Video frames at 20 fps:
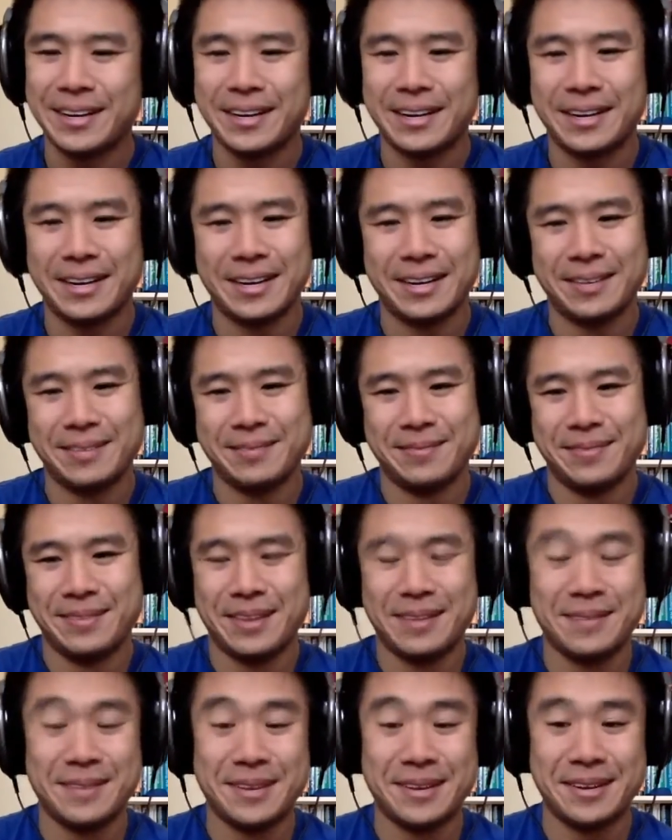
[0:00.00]

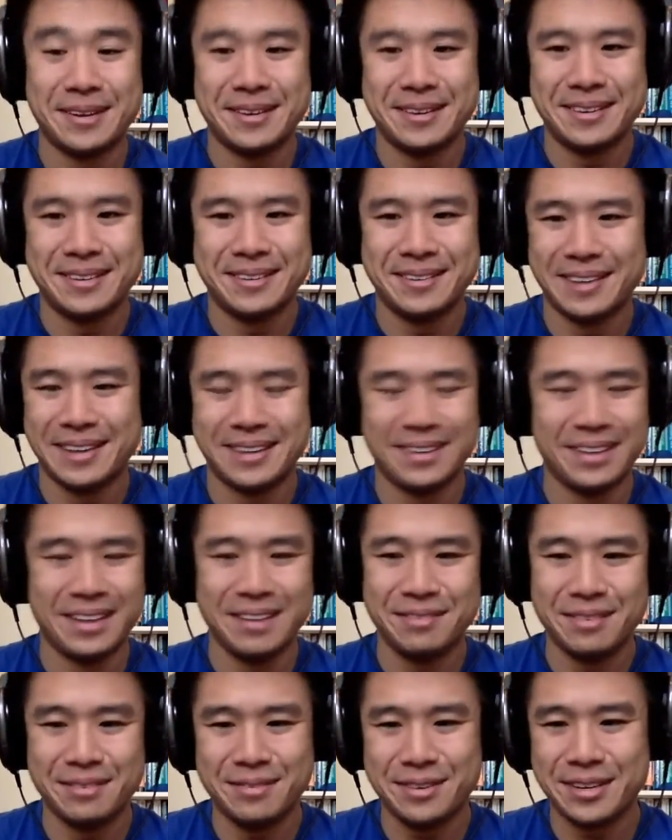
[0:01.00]
I'd
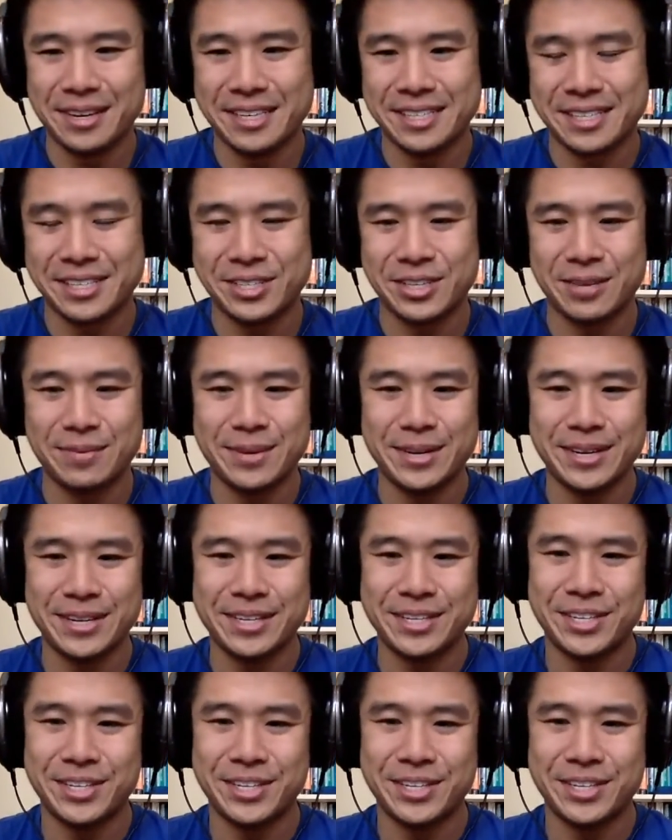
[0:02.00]
love if you guys contributed,